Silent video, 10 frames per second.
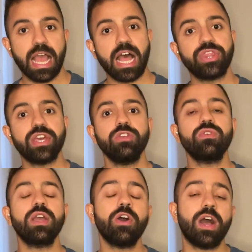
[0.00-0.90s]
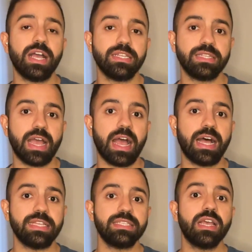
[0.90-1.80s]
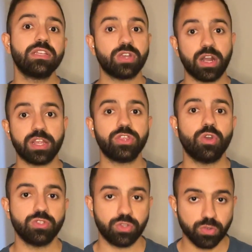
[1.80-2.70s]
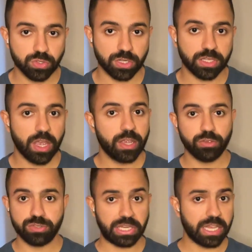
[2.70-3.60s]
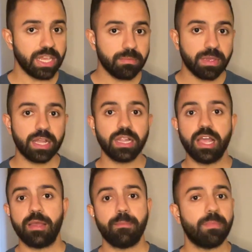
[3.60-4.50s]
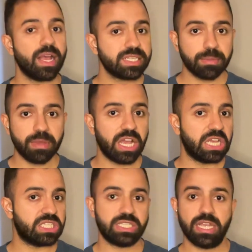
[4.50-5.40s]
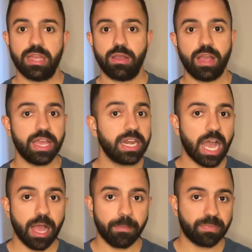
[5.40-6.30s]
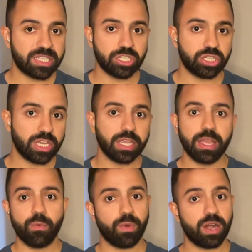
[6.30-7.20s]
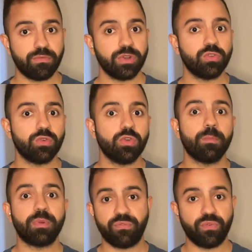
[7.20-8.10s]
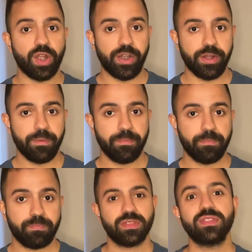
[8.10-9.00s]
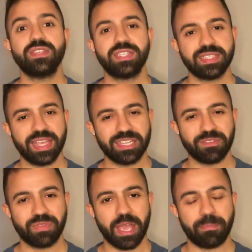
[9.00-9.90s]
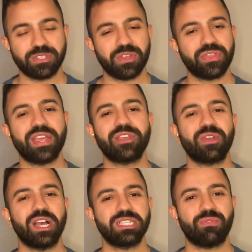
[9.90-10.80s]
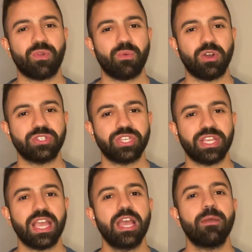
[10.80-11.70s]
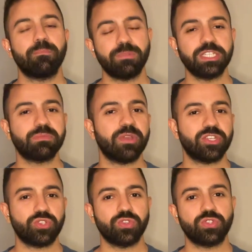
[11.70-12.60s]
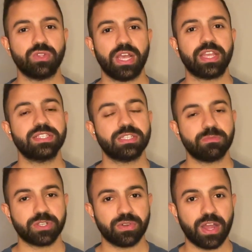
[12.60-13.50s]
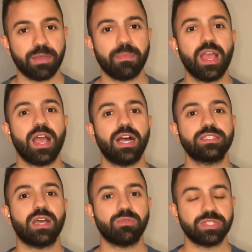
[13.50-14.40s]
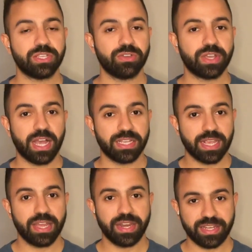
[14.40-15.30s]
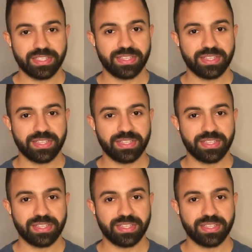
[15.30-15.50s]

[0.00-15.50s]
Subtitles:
and then you go ahead and target those users using email, SMS, in-app messaging, whatever you prefer. This is the end of the episode. Thank you guys for watching. Please make sure to like and subscribe, and I will see you guys next